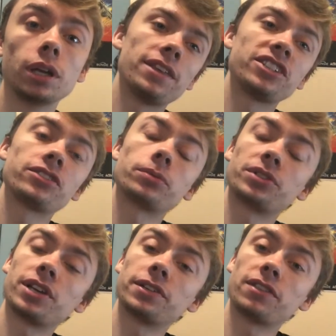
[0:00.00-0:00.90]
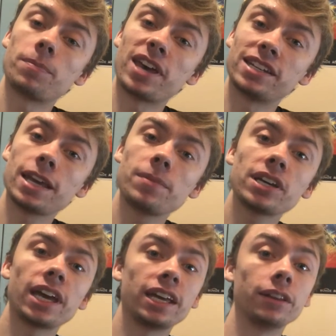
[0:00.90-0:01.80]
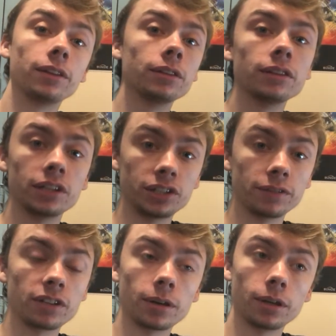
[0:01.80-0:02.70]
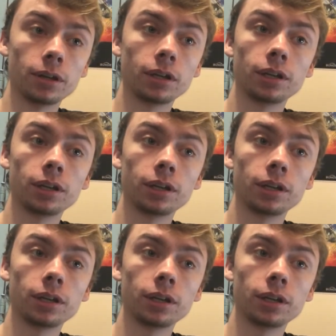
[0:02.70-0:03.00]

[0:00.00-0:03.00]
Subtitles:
This is a result of the pandemic and the shift to